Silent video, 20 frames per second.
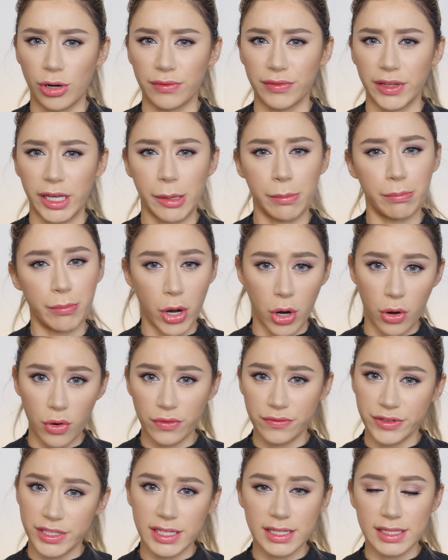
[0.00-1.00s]
more of like
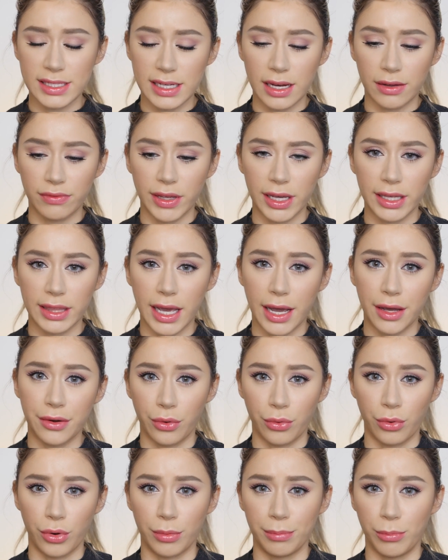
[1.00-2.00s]
mauves and stuff like
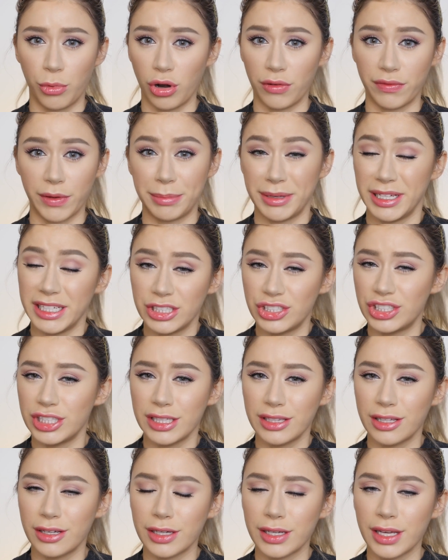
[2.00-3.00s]
that, or more of a
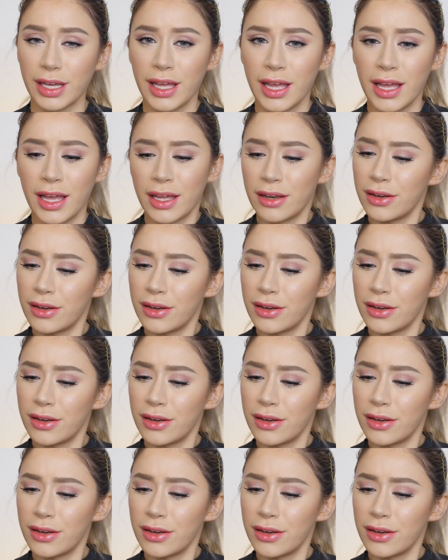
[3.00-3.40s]
peachy look.